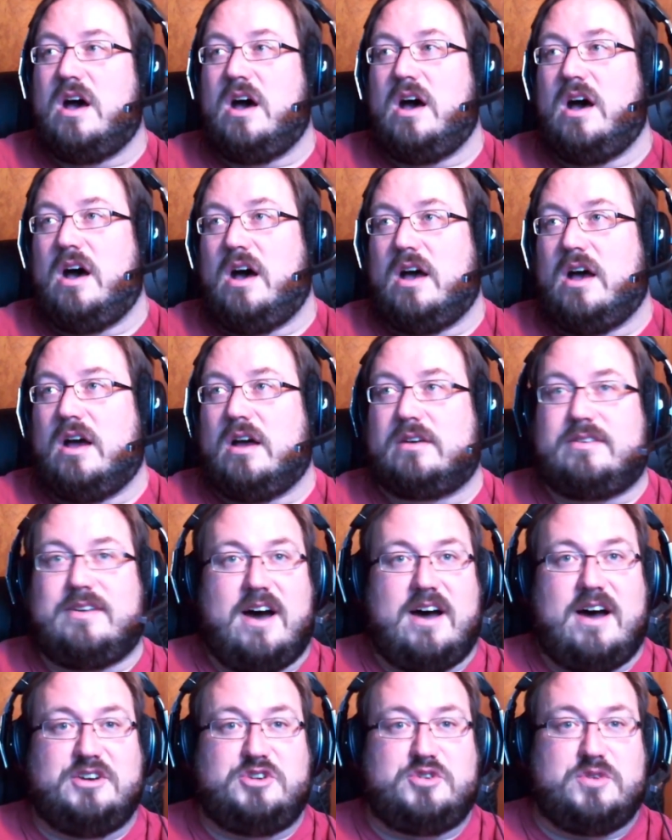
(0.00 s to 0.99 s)

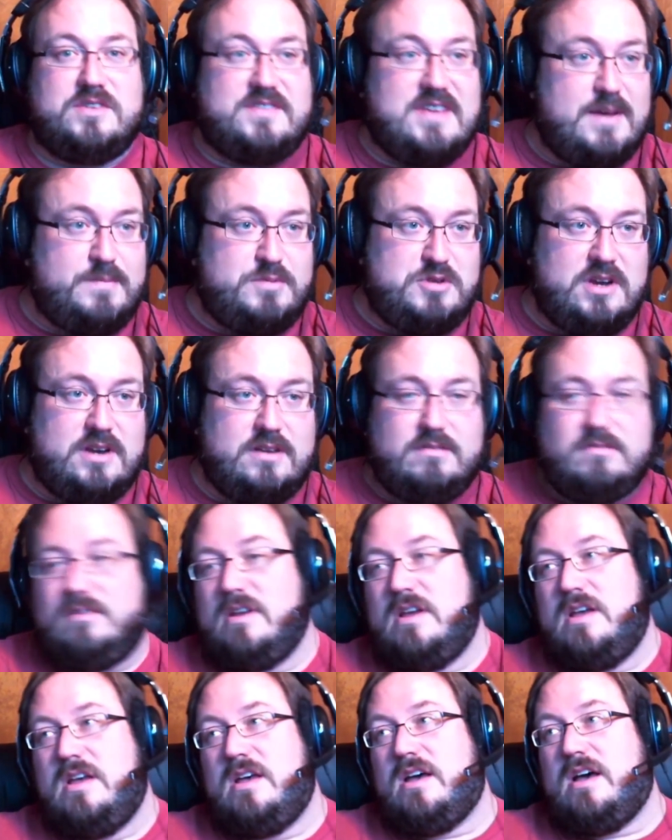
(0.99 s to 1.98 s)
Contraception,
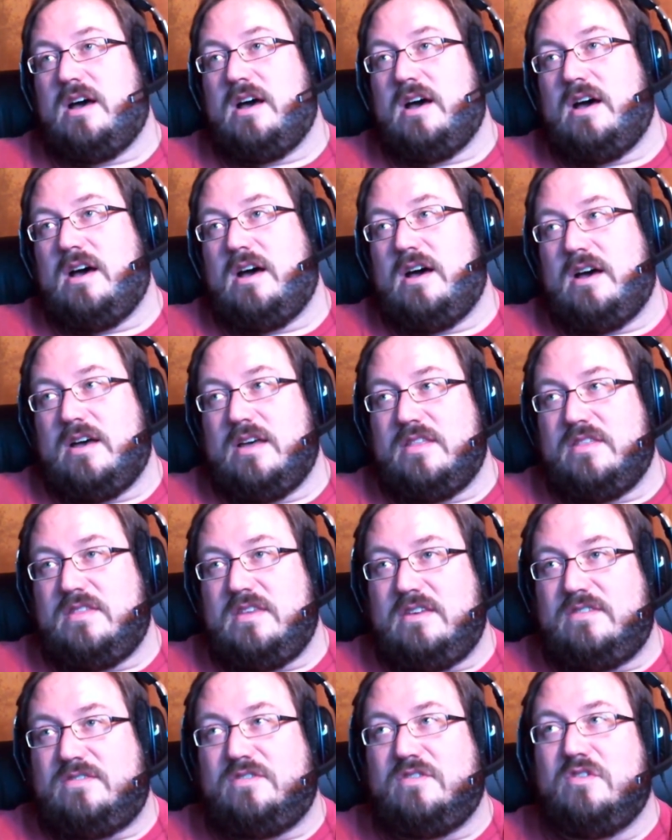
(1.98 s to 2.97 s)

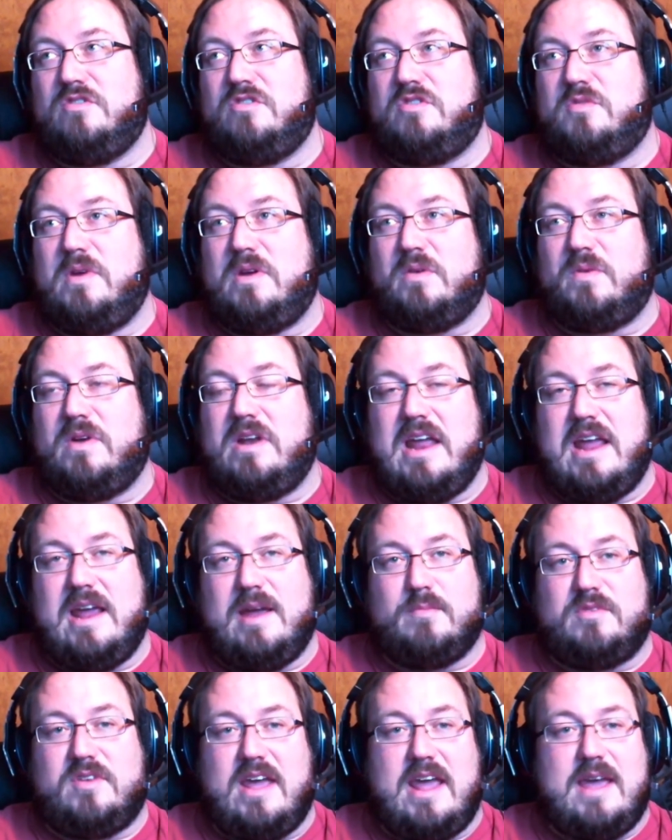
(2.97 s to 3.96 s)
the soon-to-be
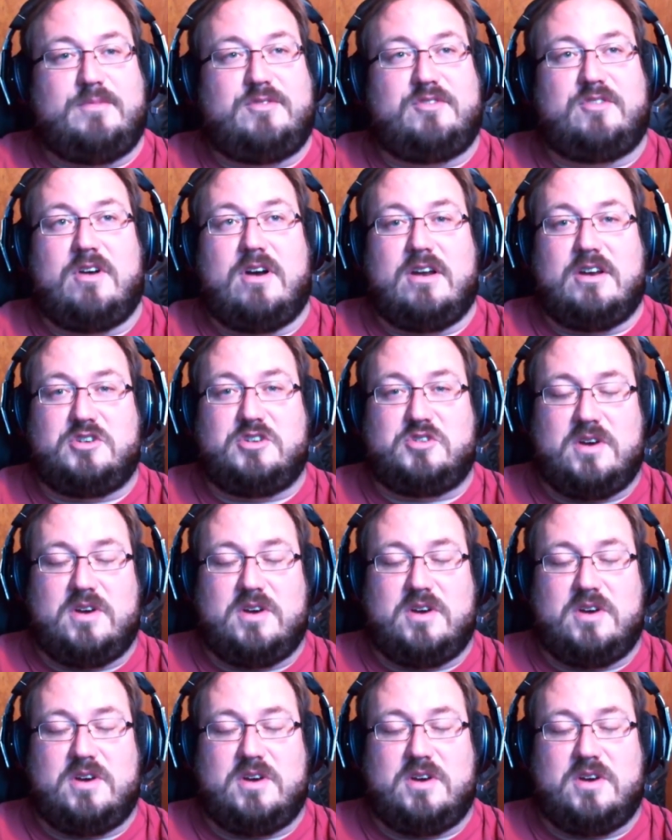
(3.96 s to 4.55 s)
renamed Hamster on a